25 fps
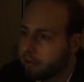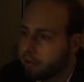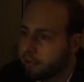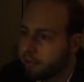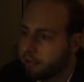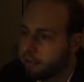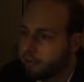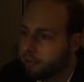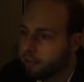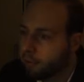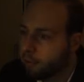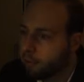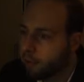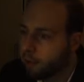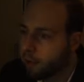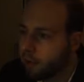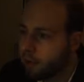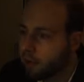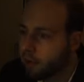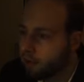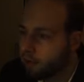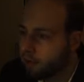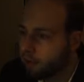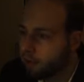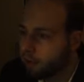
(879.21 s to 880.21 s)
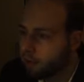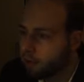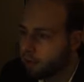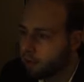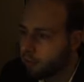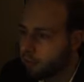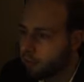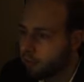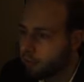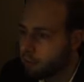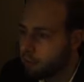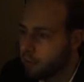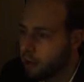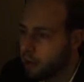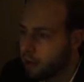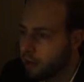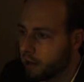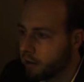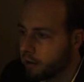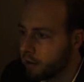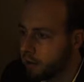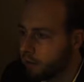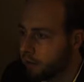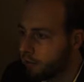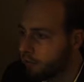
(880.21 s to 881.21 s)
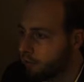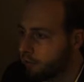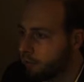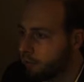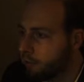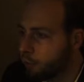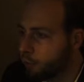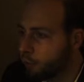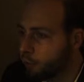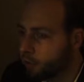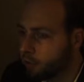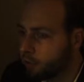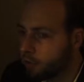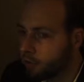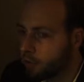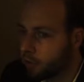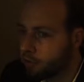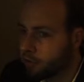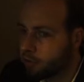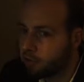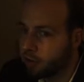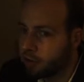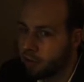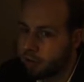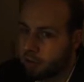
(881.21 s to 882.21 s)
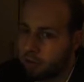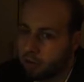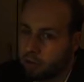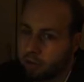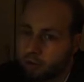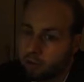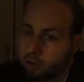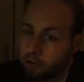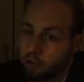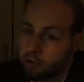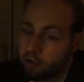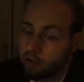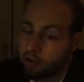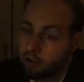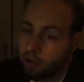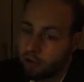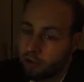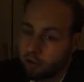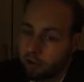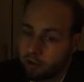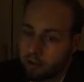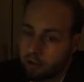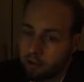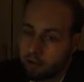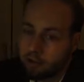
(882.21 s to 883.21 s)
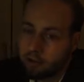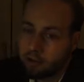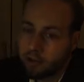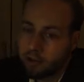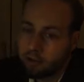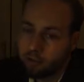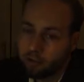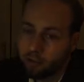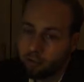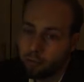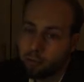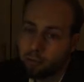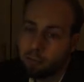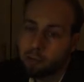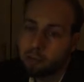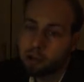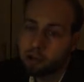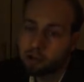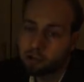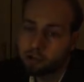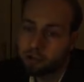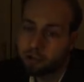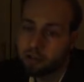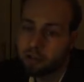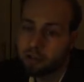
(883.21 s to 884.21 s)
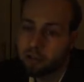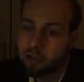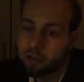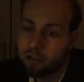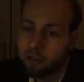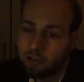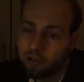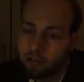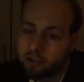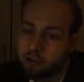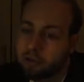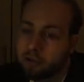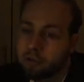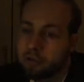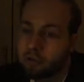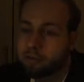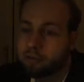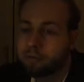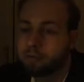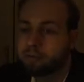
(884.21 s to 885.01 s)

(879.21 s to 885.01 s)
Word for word: did forecast for man a final structure not unlike the actual Martian condition.